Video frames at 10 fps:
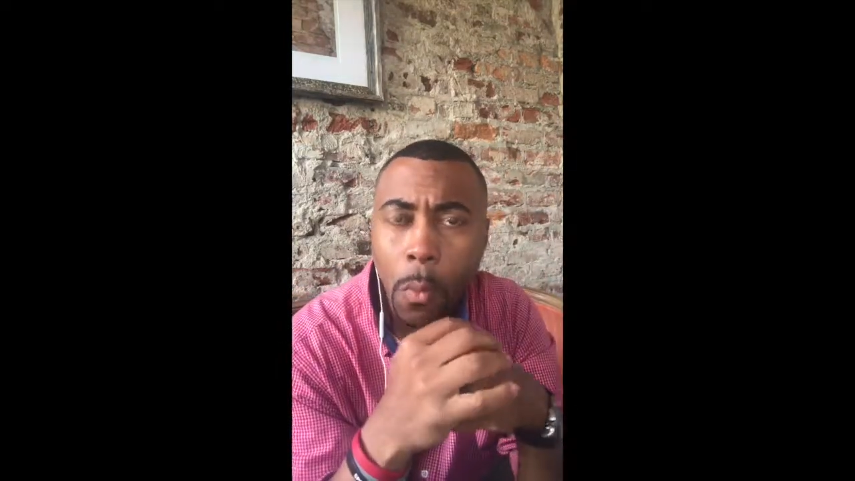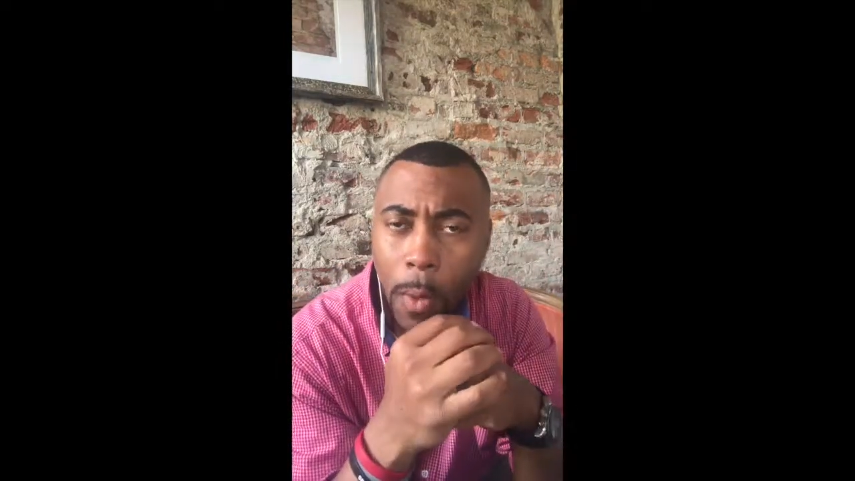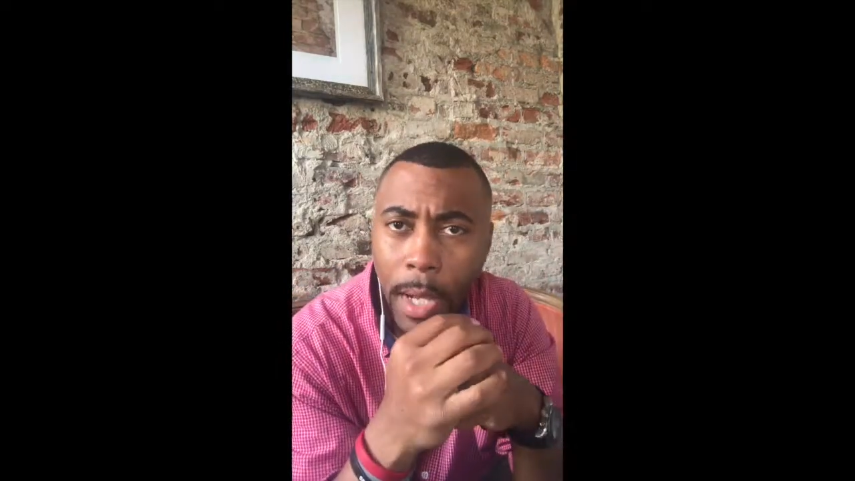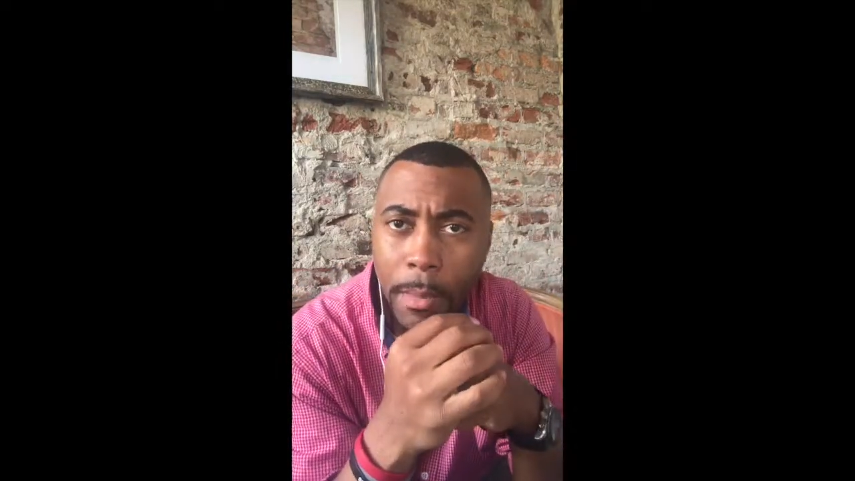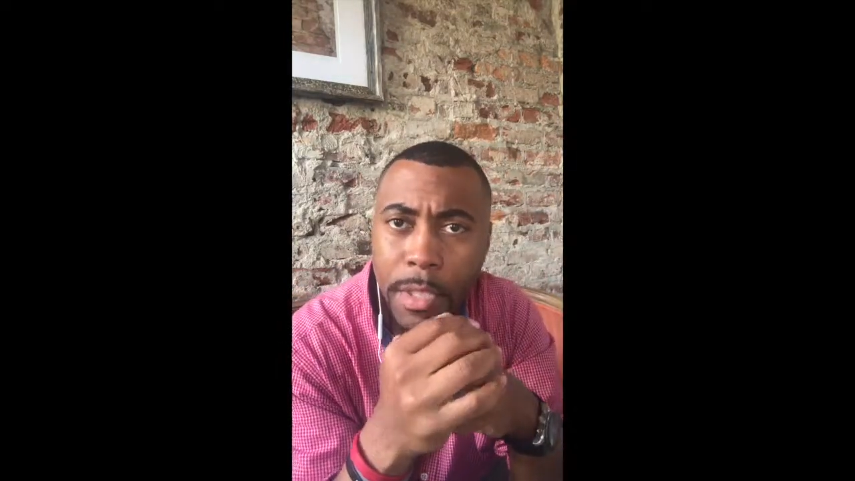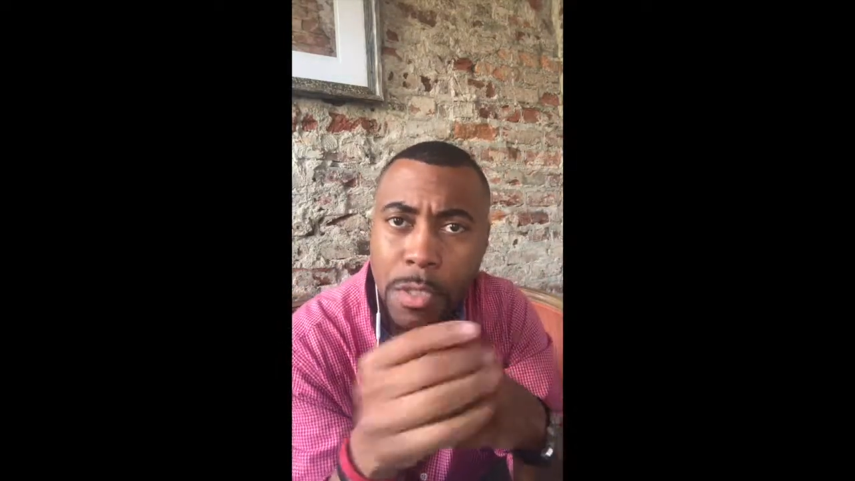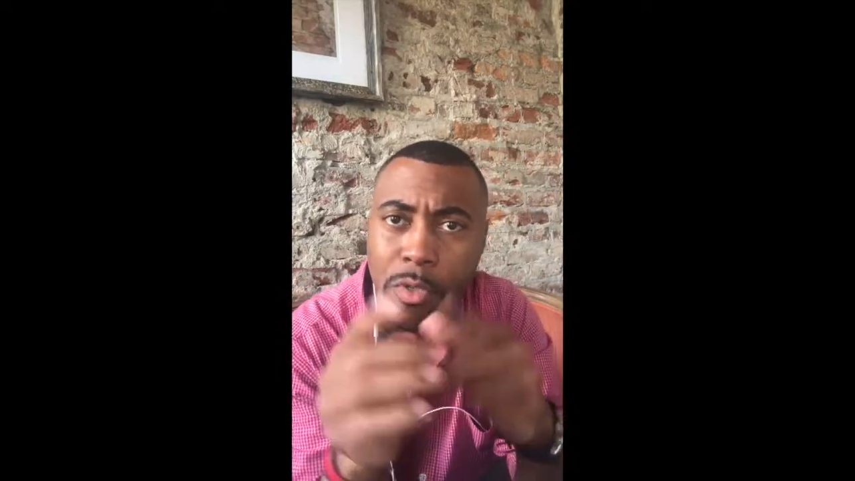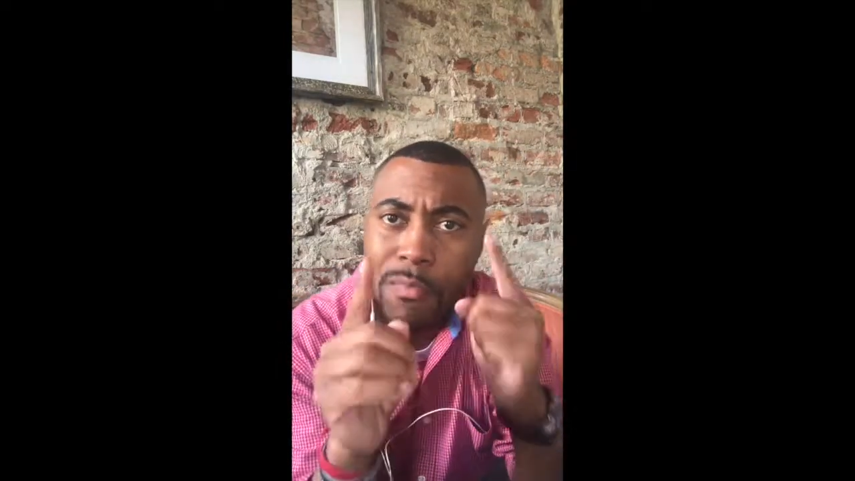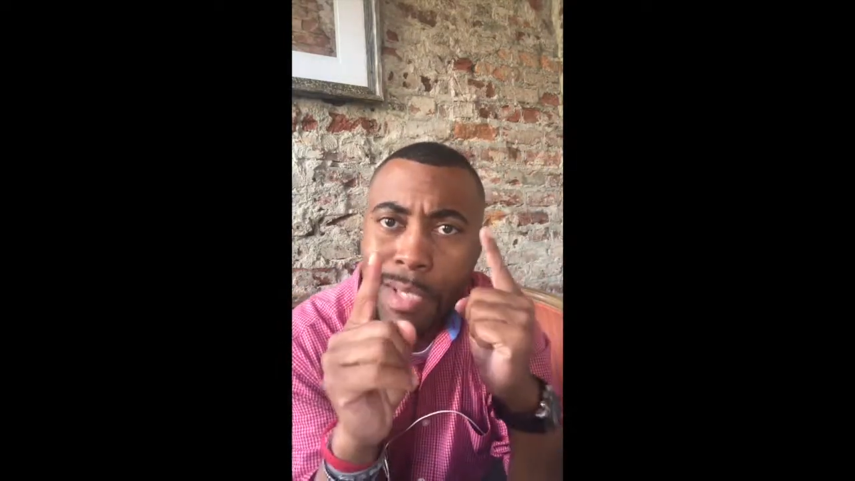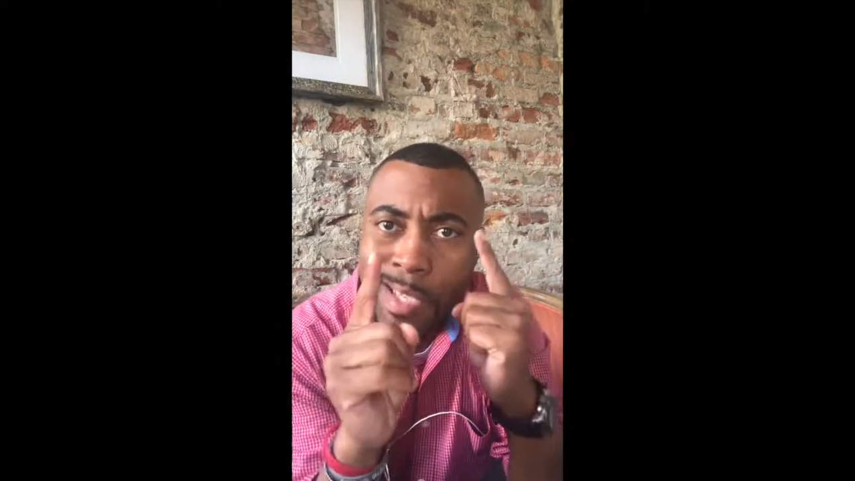Why? Because
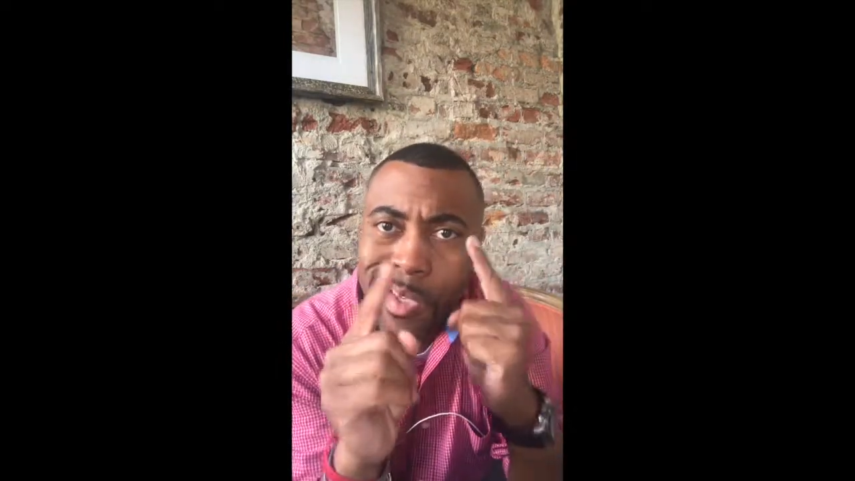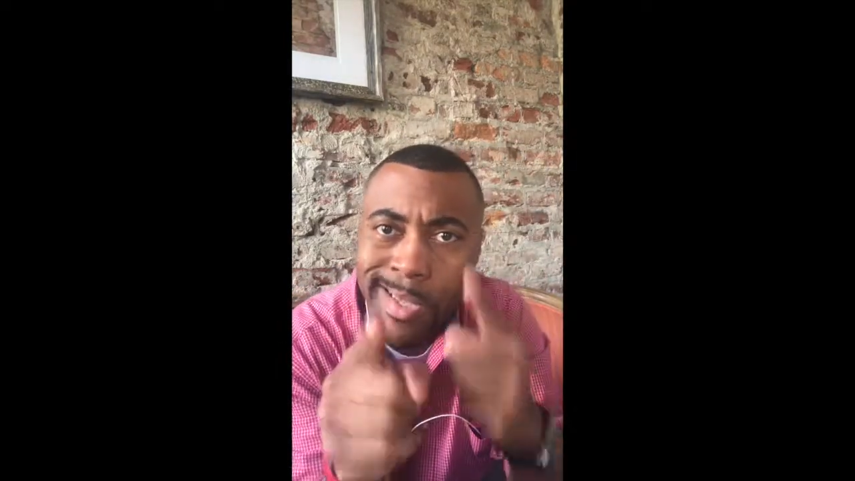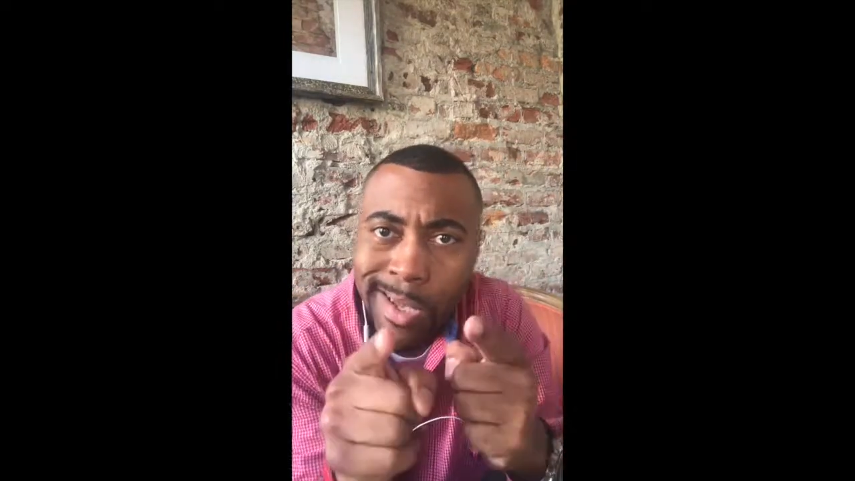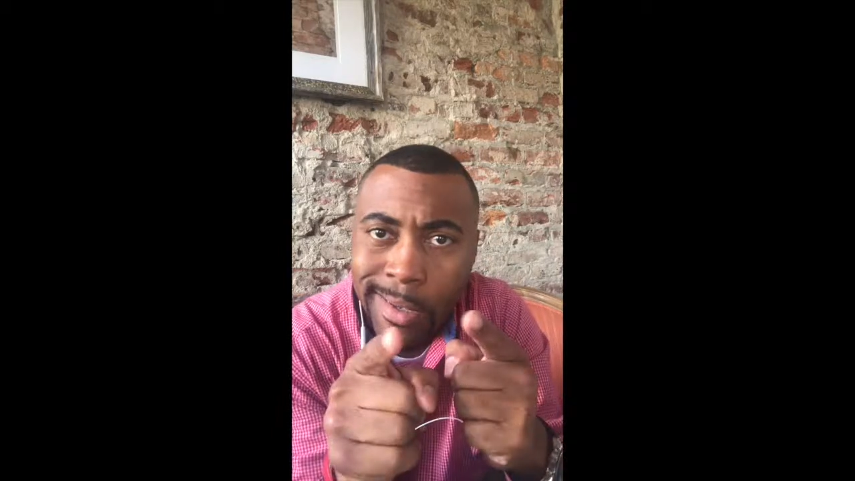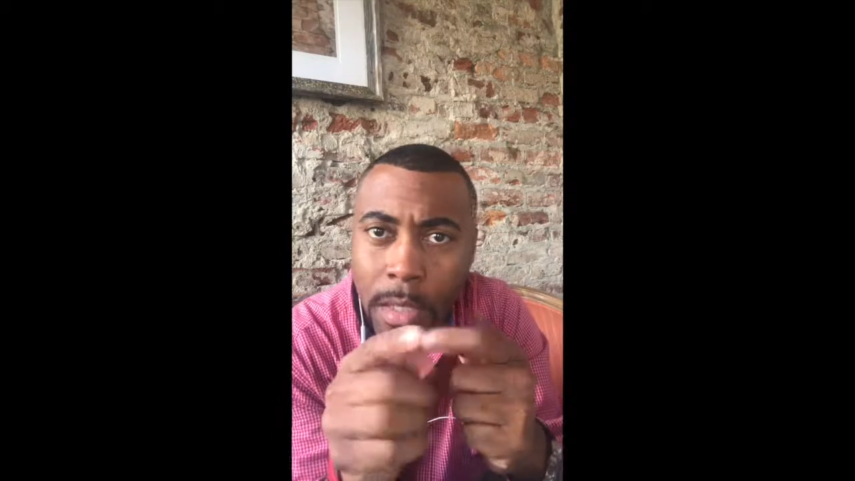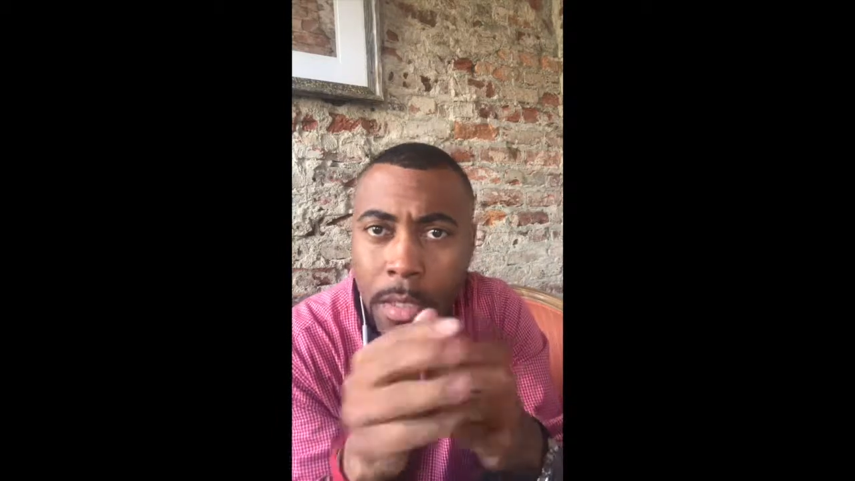you've been stuck